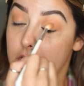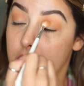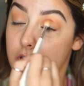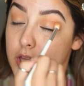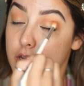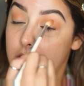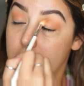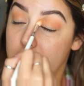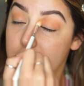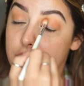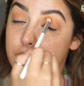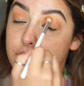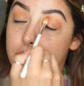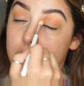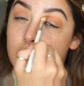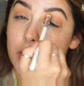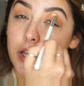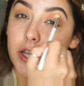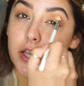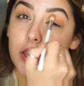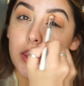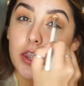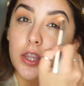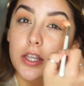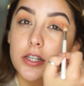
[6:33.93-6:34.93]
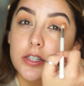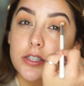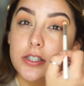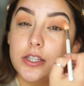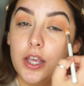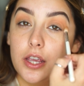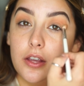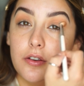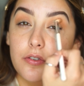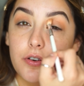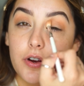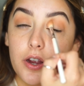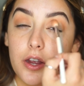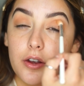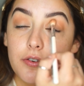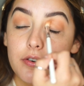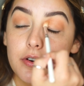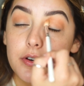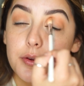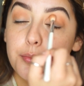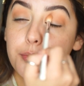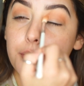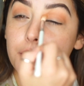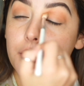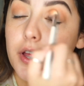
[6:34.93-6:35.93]
And I feel like these take forever
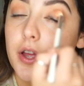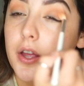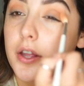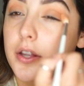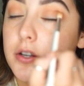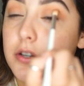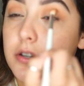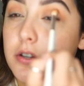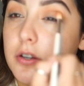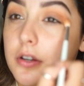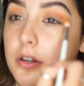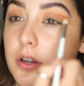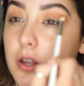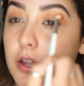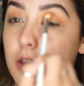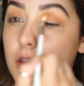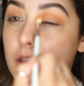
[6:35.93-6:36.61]
to blend,